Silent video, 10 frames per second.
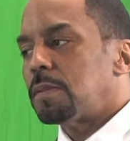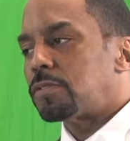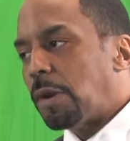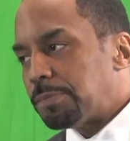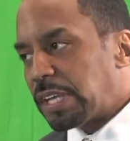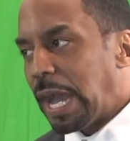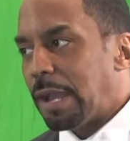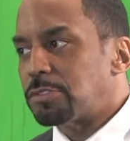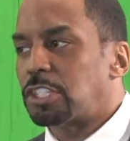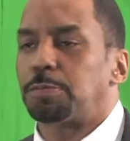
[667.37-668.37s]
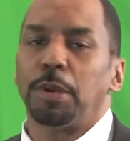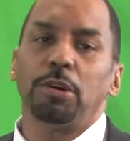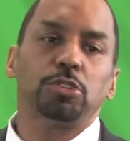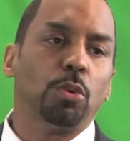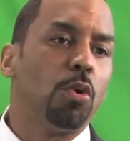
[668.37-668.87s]
sometimes the
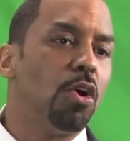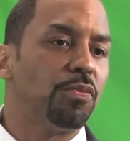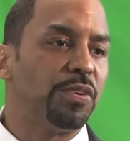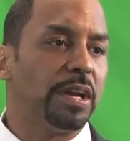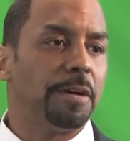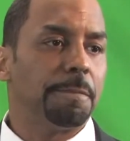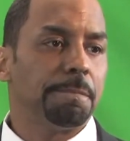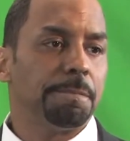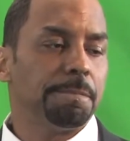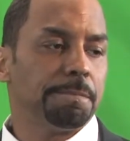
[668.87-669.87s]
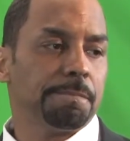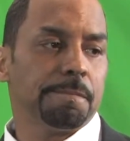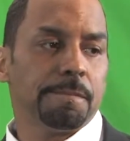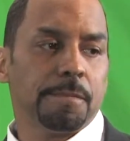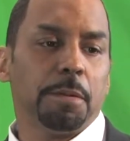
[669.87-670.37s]
spiritual warfare,
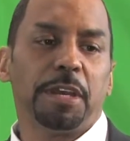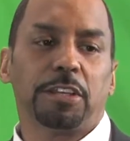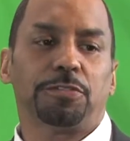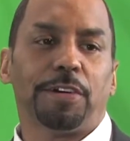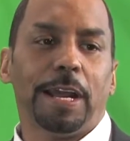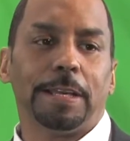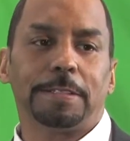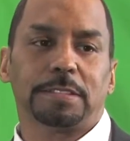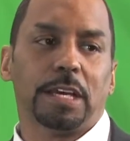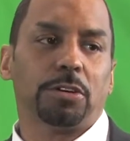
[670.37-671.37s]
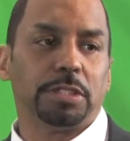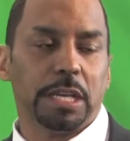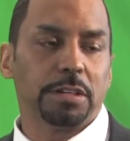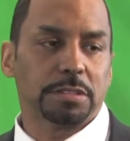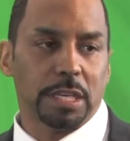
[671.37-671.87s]
the biggest fight is not on the
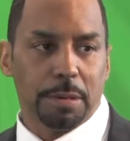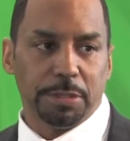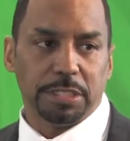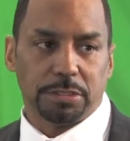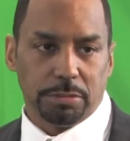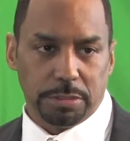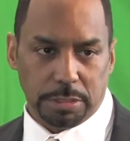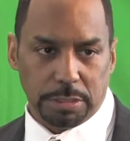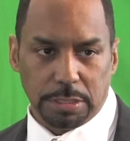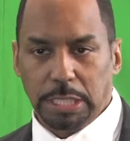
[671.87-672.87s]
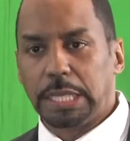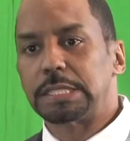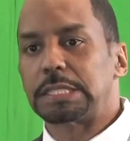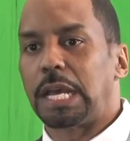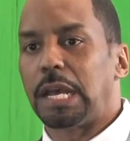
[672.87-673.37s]
outside, but it's on the
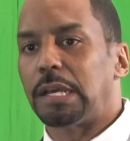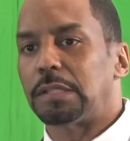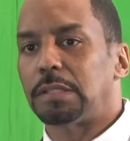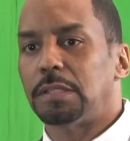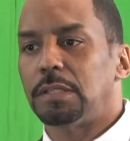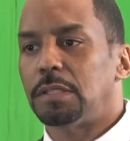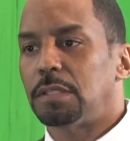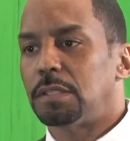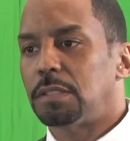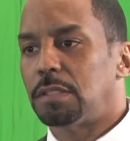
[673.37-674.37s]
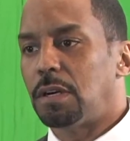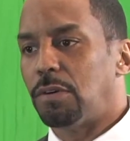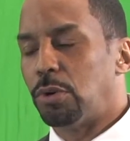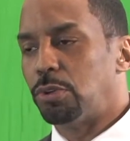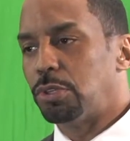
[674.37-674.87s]
inside of
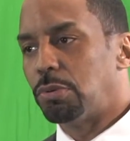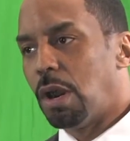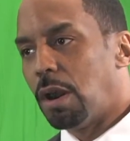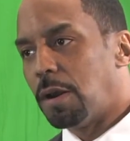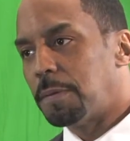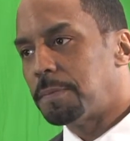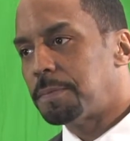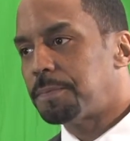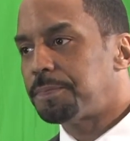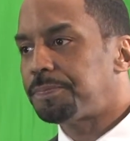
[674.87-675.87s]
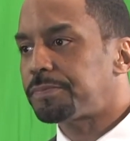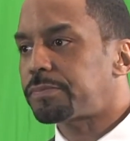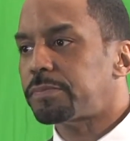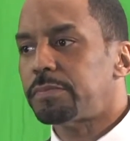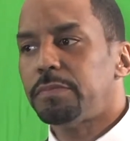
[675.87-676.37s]
who you are.
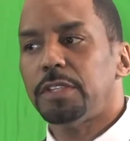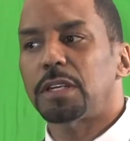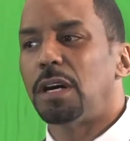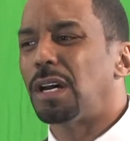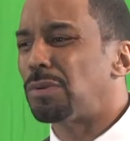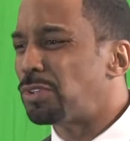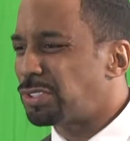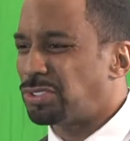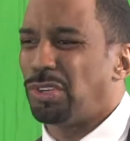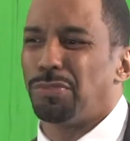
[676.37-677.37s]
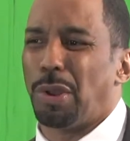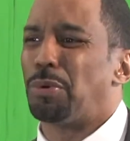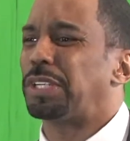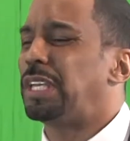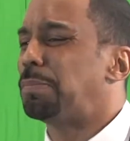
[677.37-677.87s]
God, I want to serve you. I
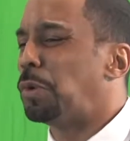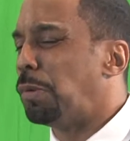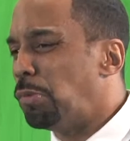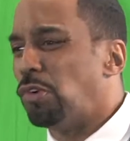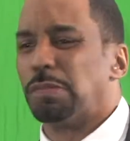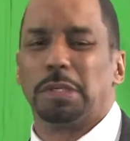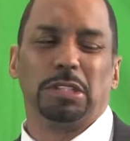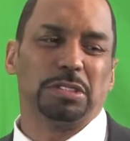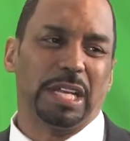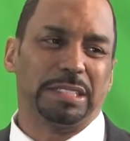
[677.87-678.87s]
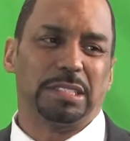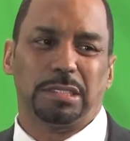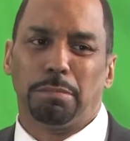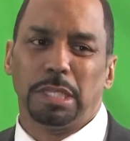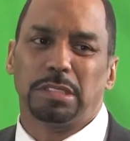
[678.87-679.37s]
want to keep on moving, but it looks like this
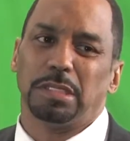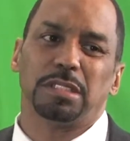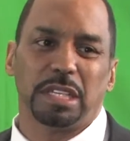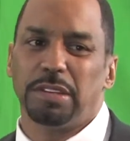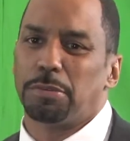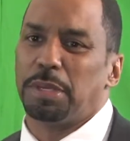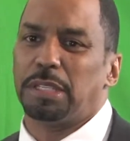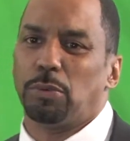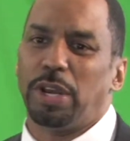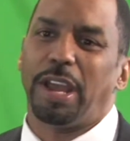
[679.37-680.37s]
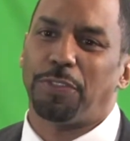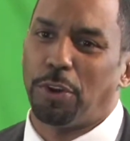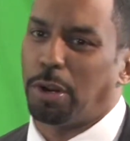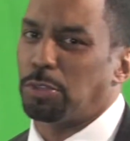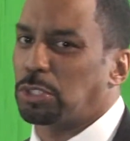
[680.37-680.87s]
dimension is leaving me. And the way I
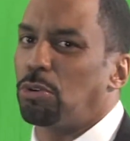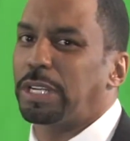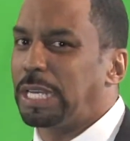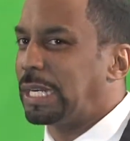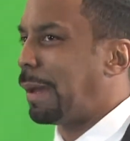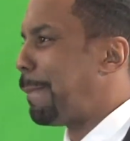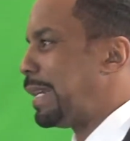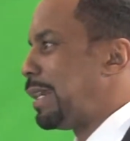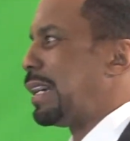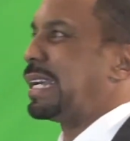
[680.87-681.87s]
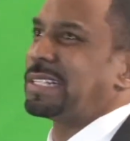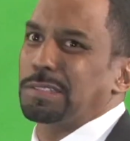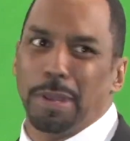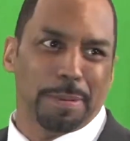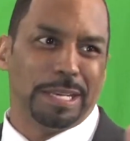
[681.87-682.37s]
thought I was going to get it, I might not get it. So
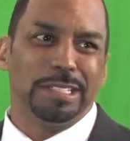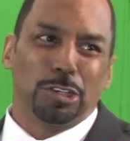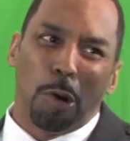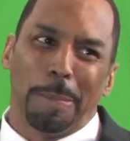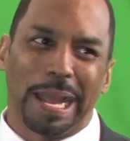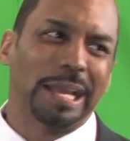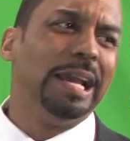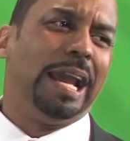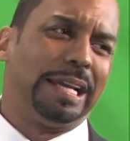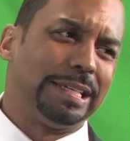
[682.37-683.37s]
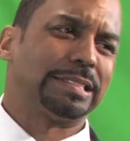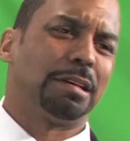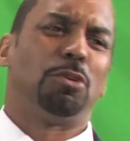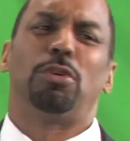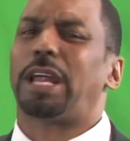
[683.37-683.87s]
maybe I need to go back and get
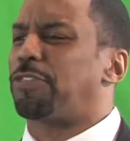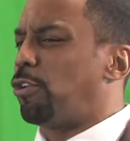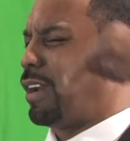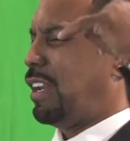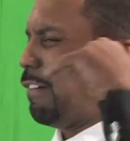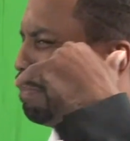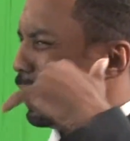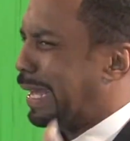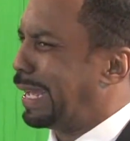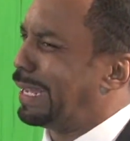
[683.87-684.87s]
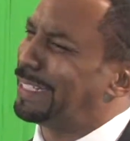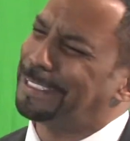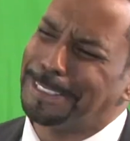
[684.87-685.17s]
some of what I thought I left behind.